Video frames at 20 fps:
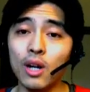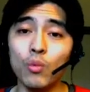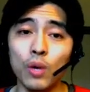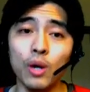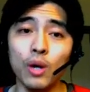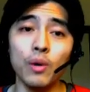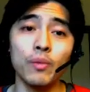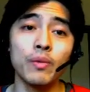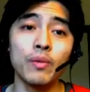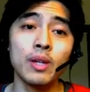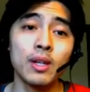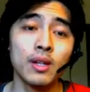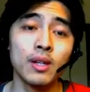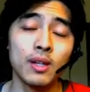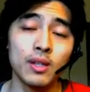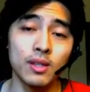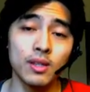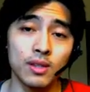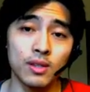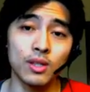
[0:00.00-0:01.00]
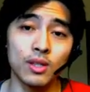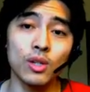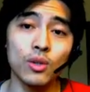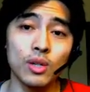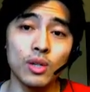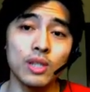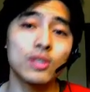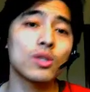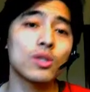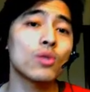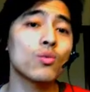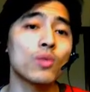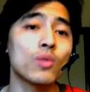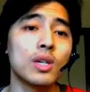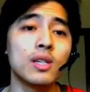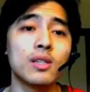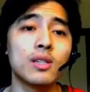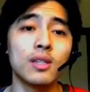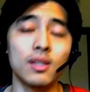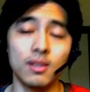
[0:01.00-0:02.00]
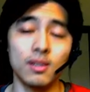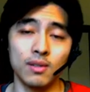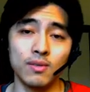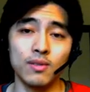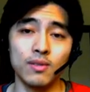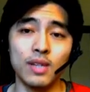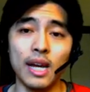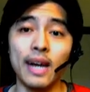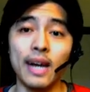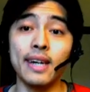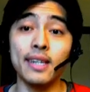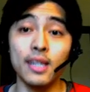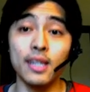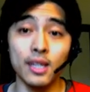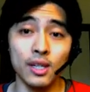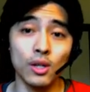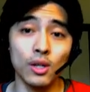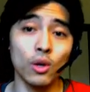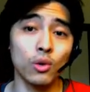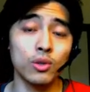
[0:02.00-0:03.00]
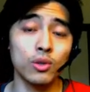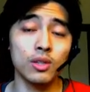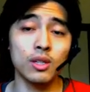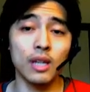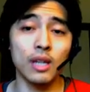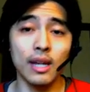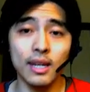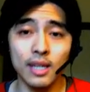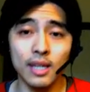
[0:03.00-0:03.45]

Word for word: Well, there is a reason that EOS